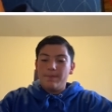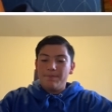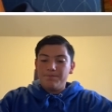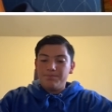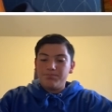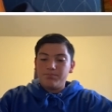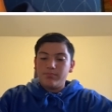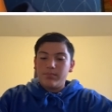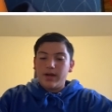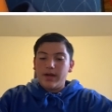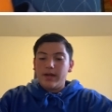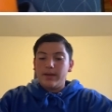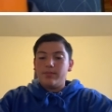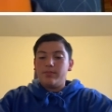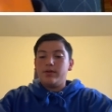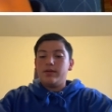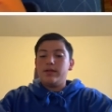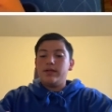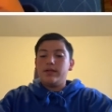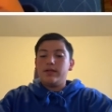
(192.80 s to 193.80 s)
by
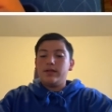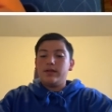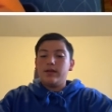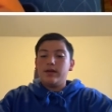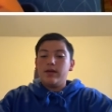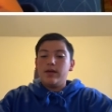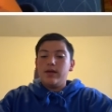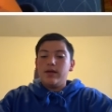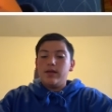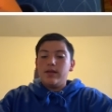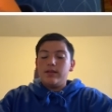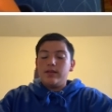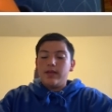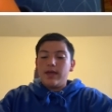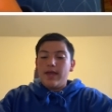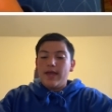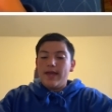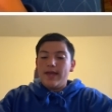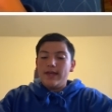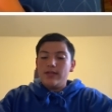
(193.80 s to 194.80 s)
putting the
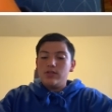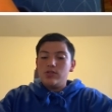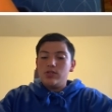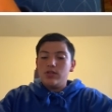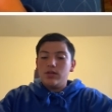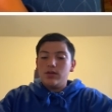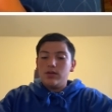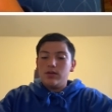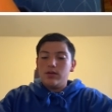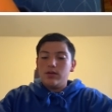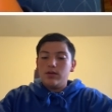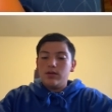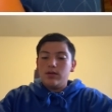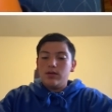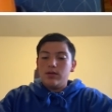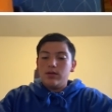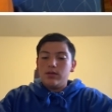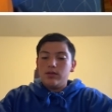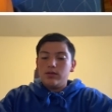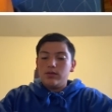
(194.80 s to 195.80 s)
edge,
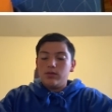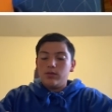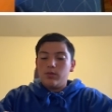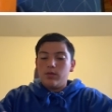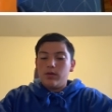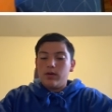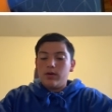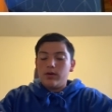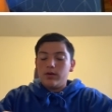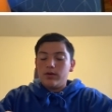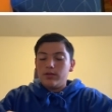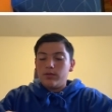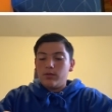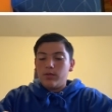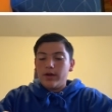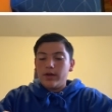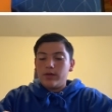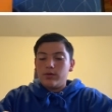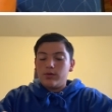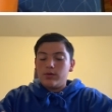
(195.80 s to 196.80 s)
the white
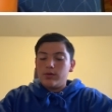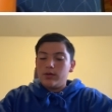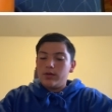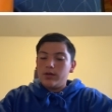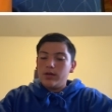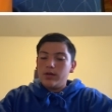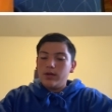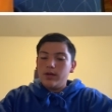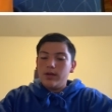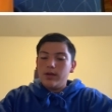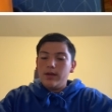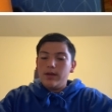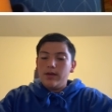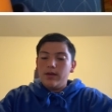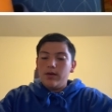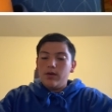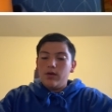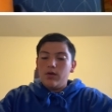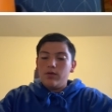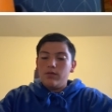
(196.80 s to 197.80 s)
corner,
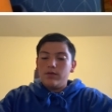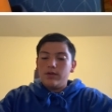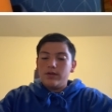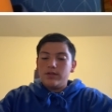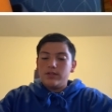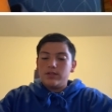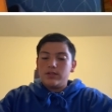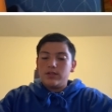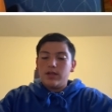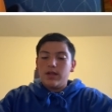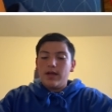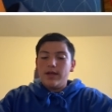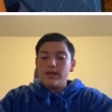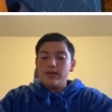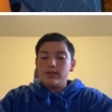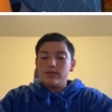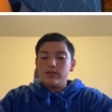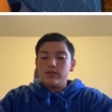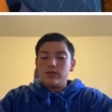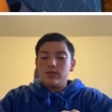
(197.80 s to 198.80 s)
over its slot.
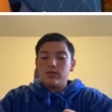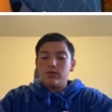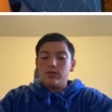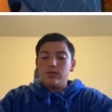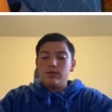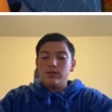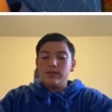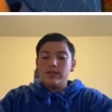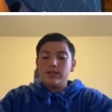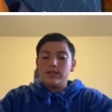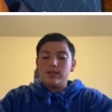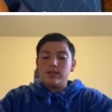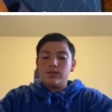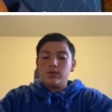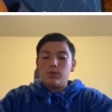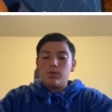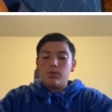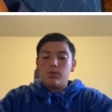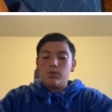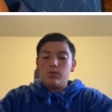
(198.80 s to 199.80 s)
So this is a
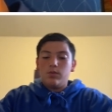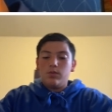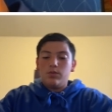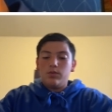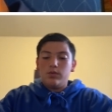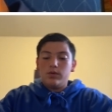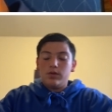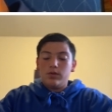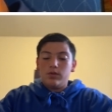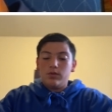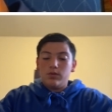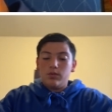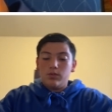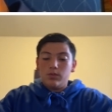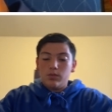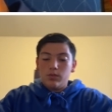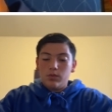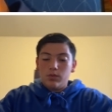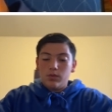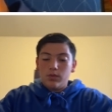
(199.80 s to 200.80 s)

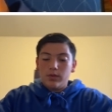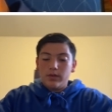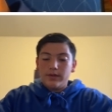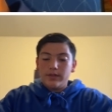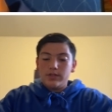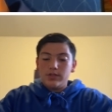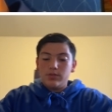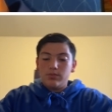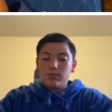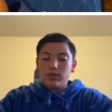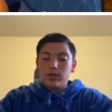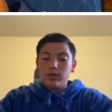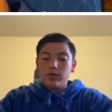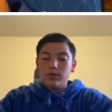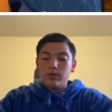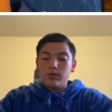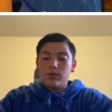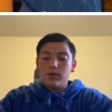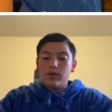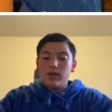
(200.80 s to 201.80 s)
orange, blue,
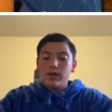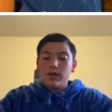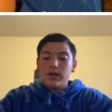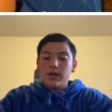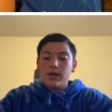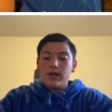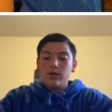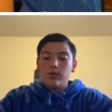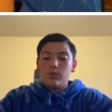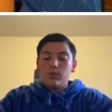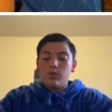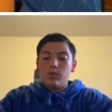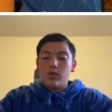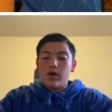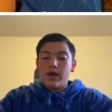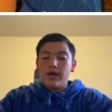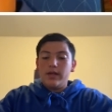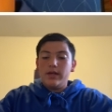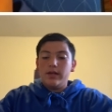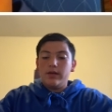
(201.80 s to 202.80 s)
and
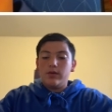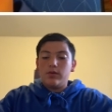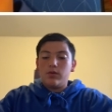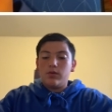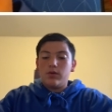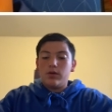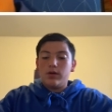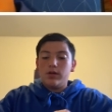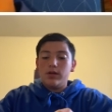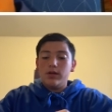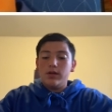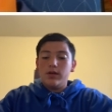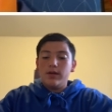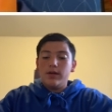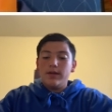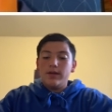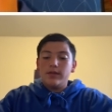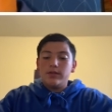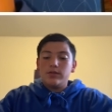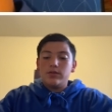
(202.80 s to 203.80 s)
white corner,
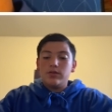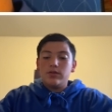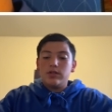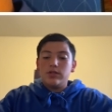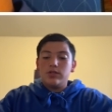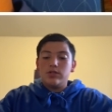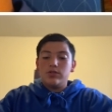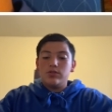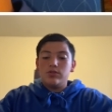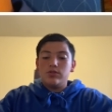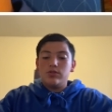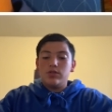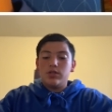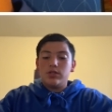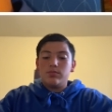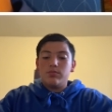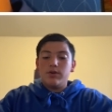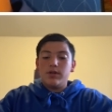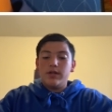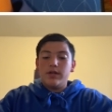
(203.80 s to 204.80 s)
so you can just
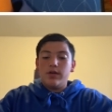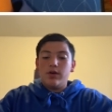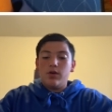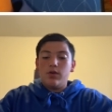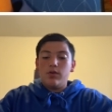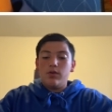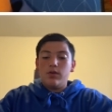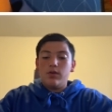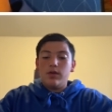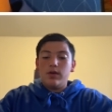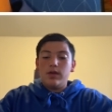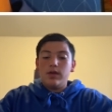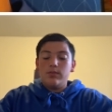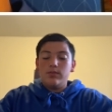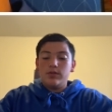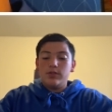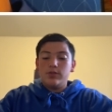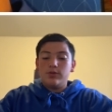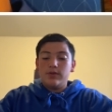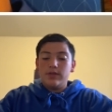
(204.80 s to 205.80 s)
put it in
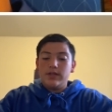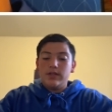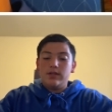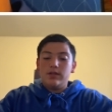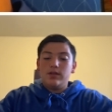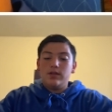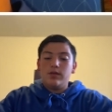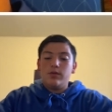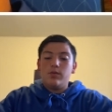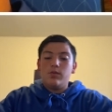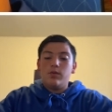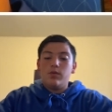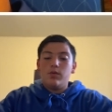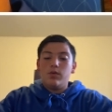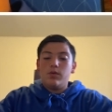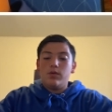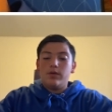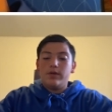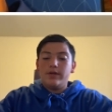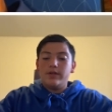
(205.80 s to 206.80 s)
between the
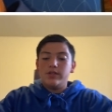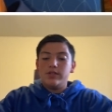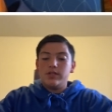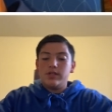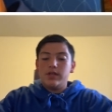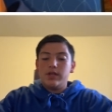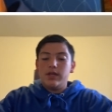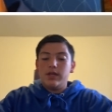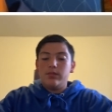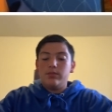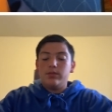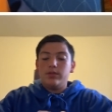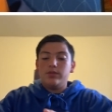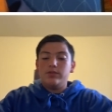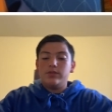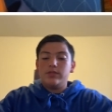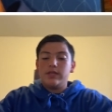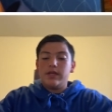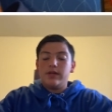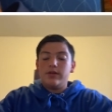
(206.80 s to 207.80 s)
orange and blue
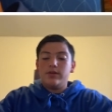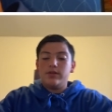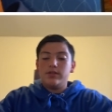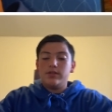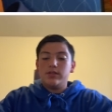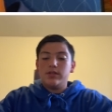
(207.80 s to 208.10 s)
centers,